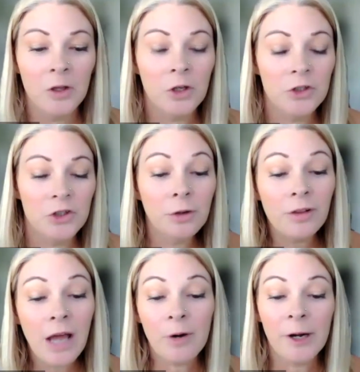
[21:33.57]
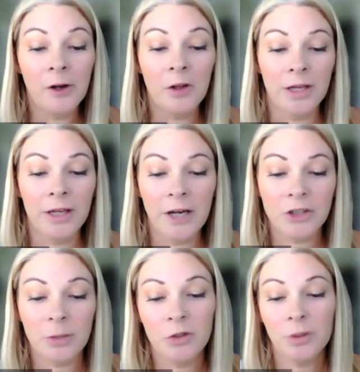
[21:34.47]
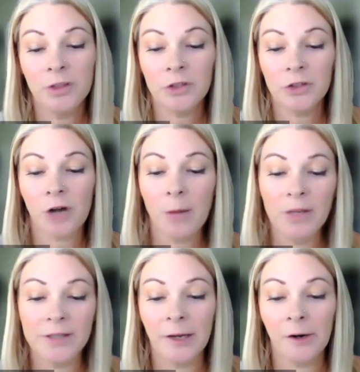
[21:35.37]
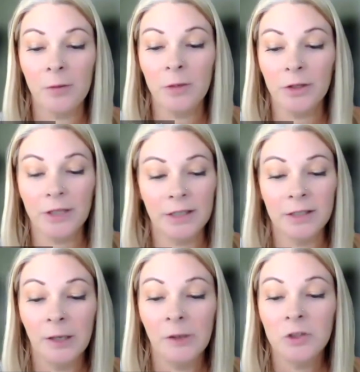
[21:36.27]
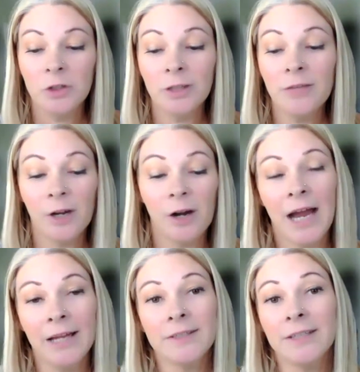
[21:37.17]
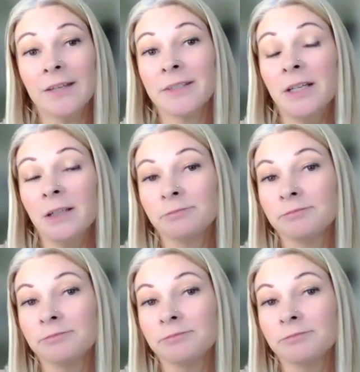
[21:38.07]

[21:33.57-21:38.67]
Could you elaborate on the connection between these traumas and our ability to live at our highest destiny?